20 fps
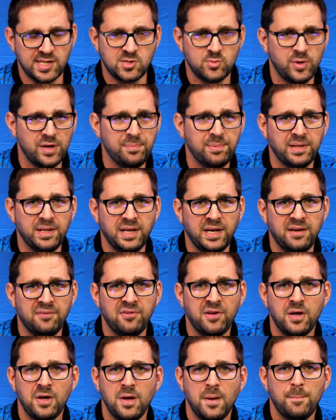We believe
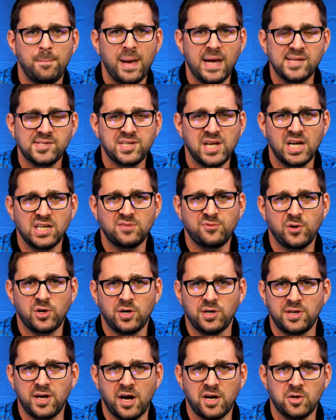base case for
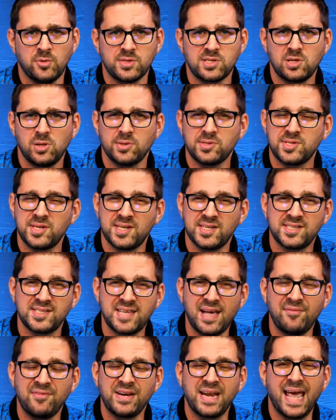Cardano is closer to
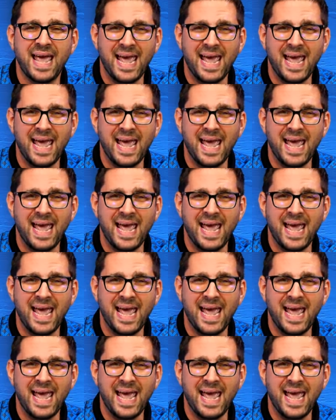seven to